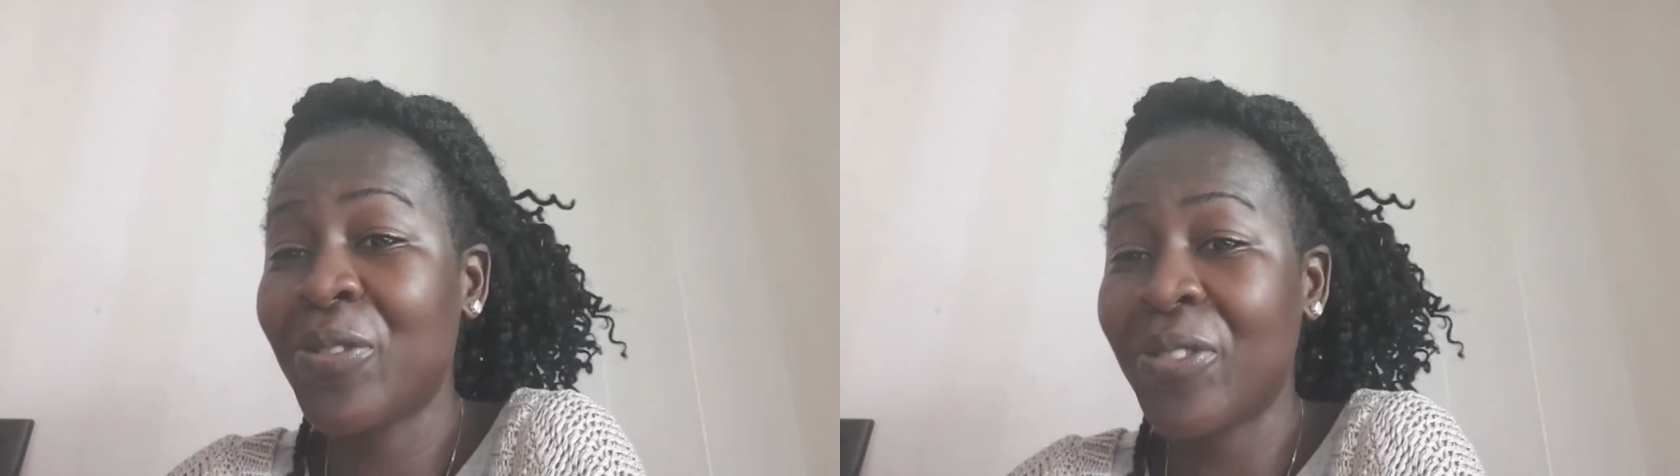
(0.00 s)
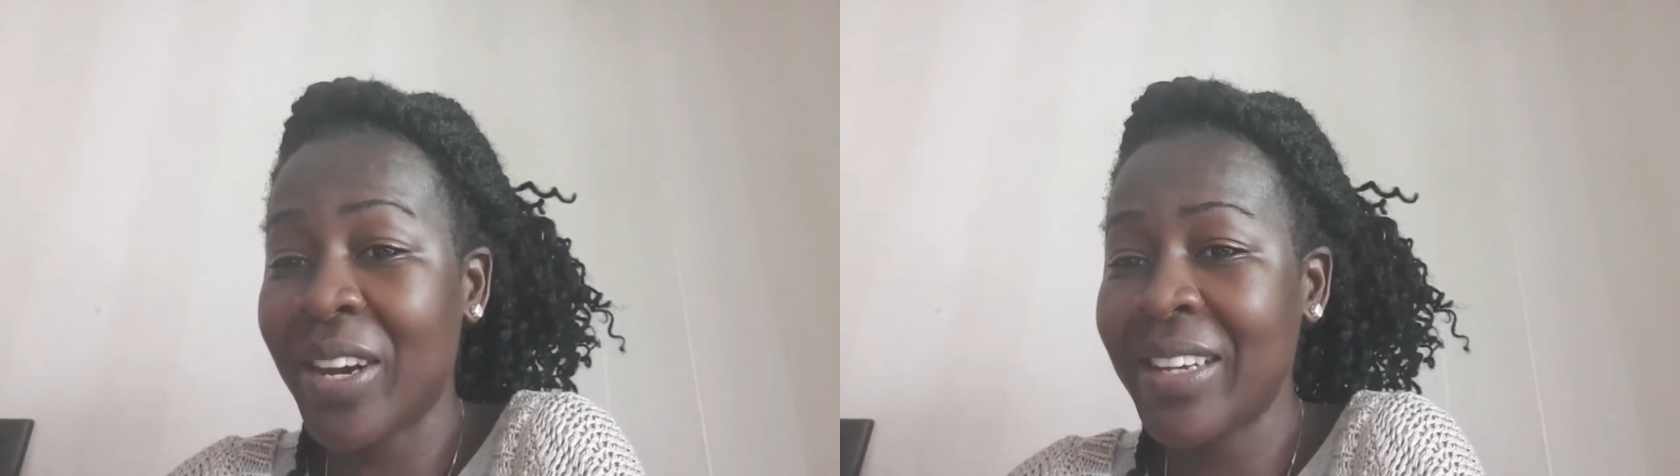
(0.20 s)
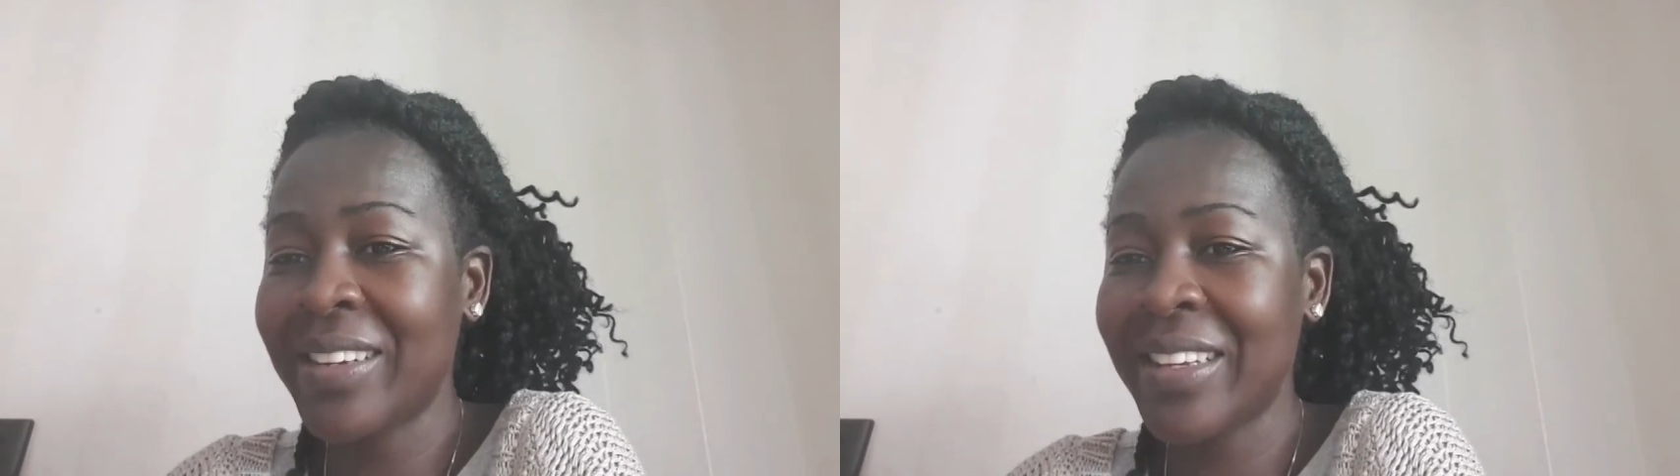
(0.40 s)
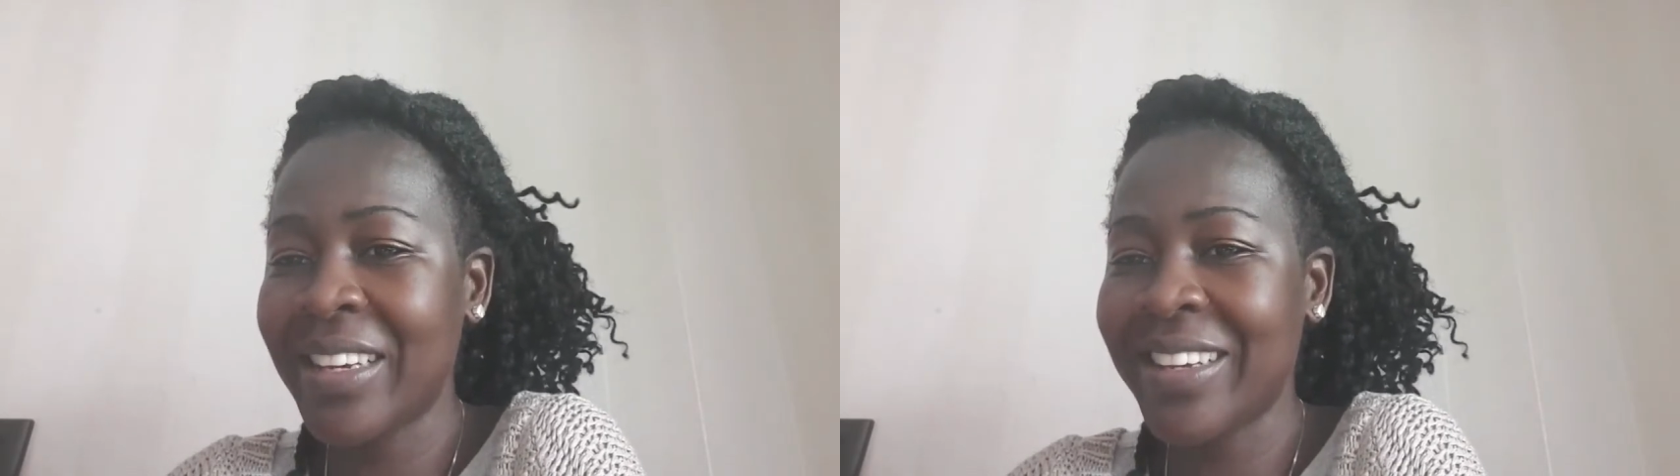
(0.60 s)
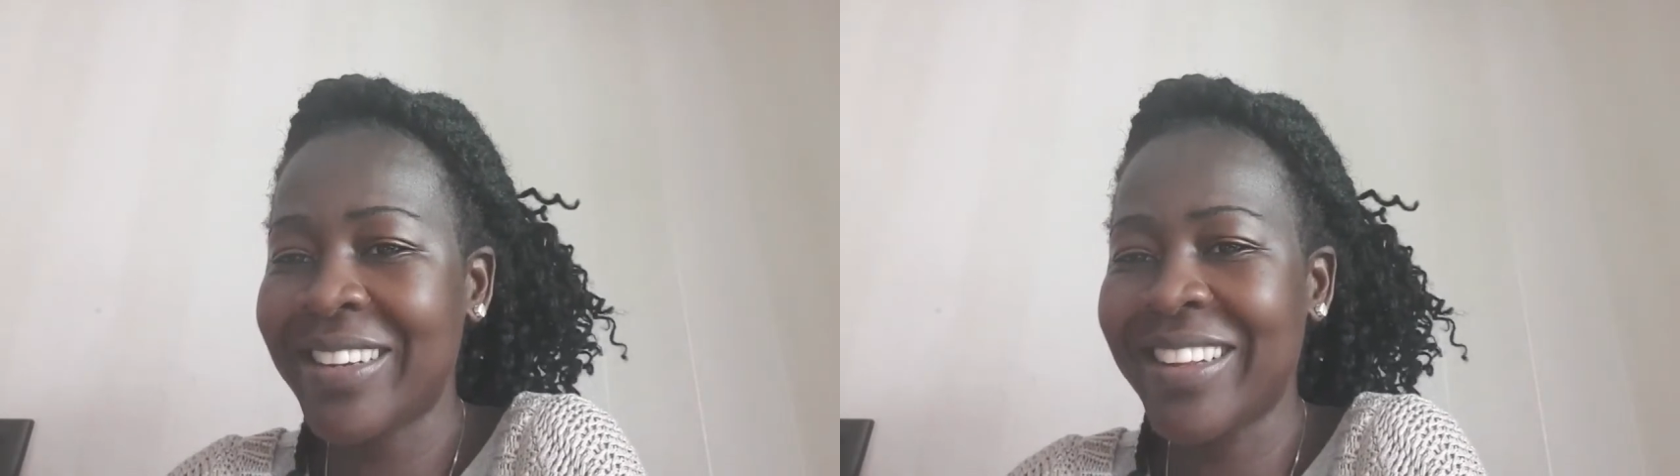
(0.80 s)

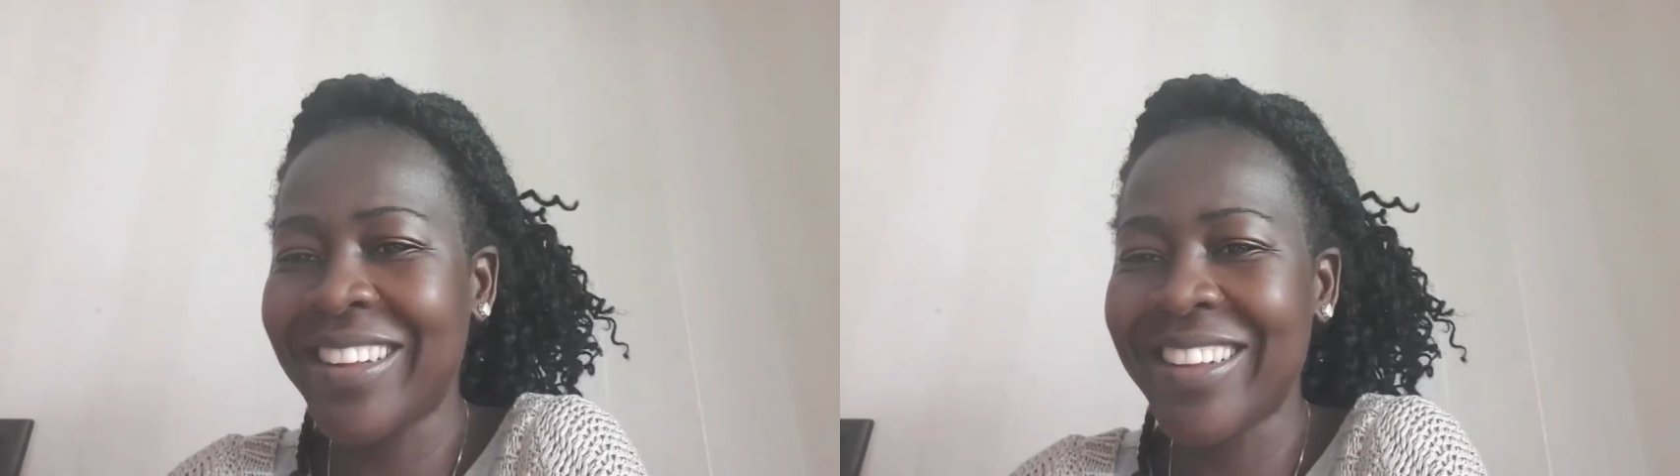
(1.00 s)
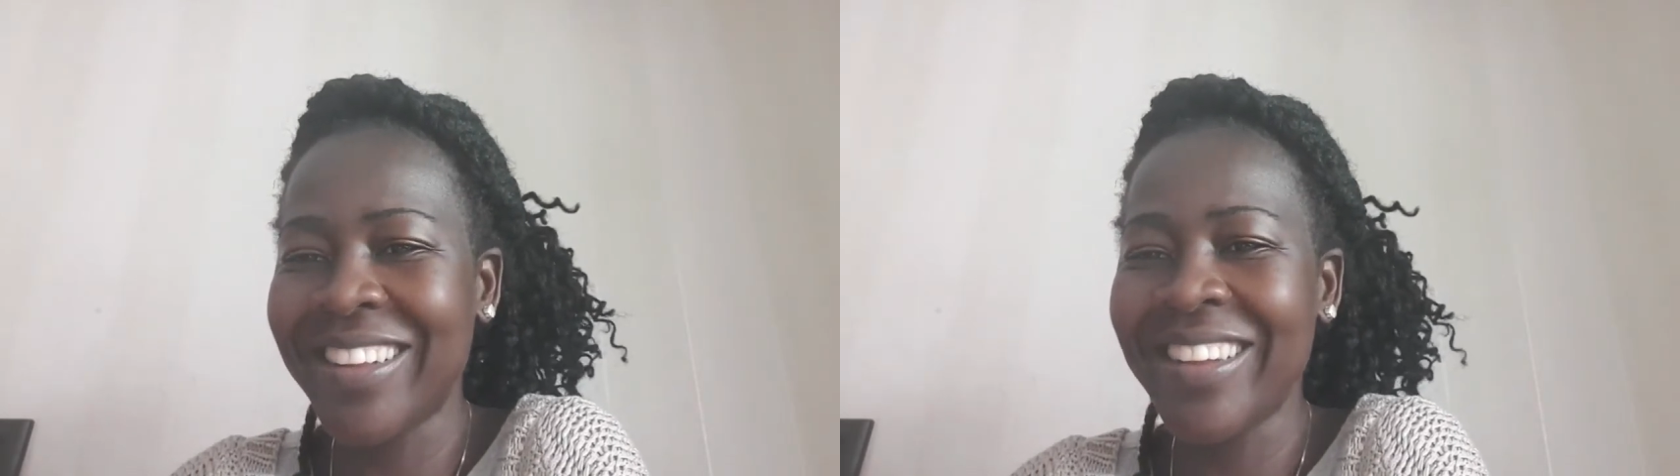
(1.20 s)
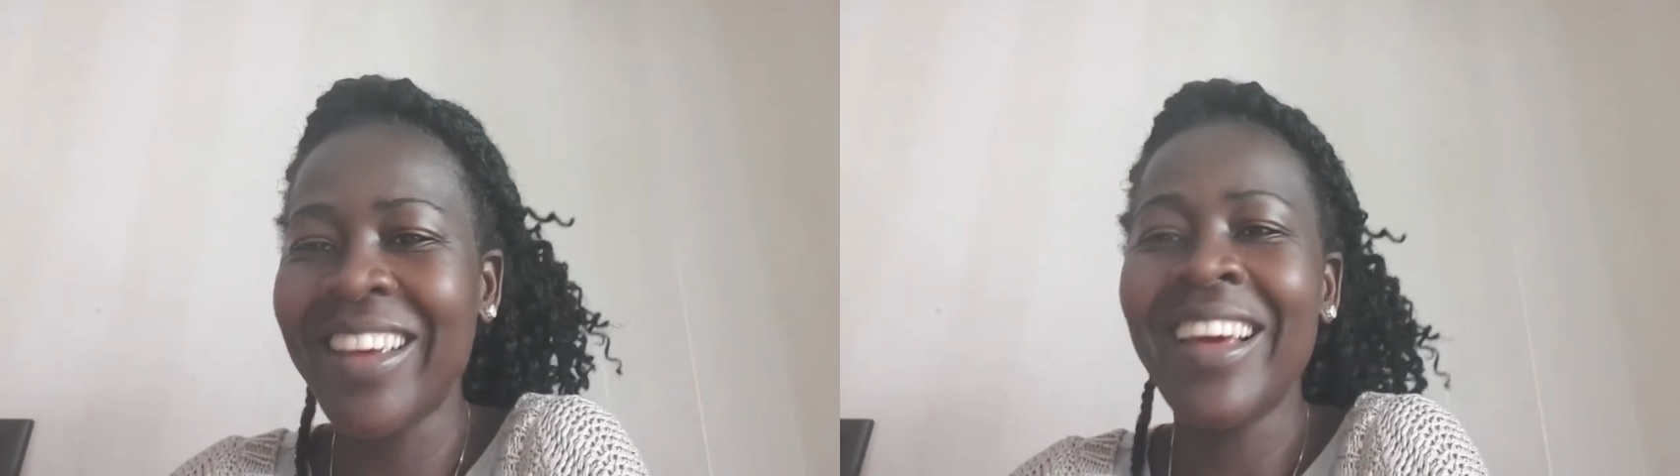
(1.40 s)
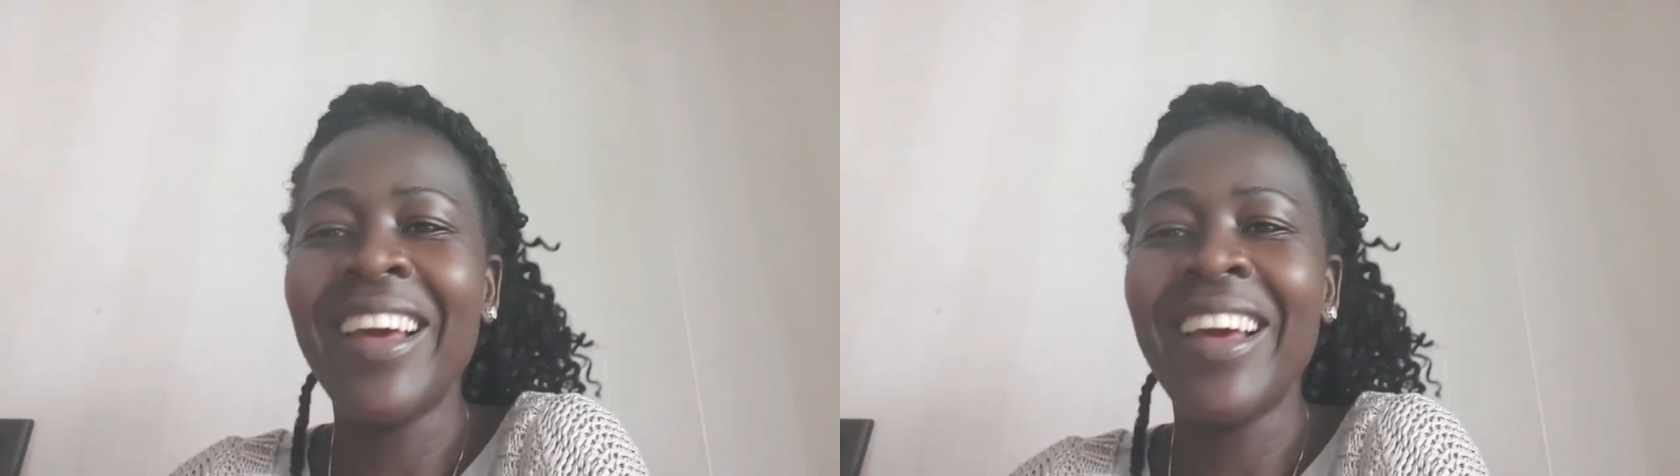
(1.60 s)
fighting it.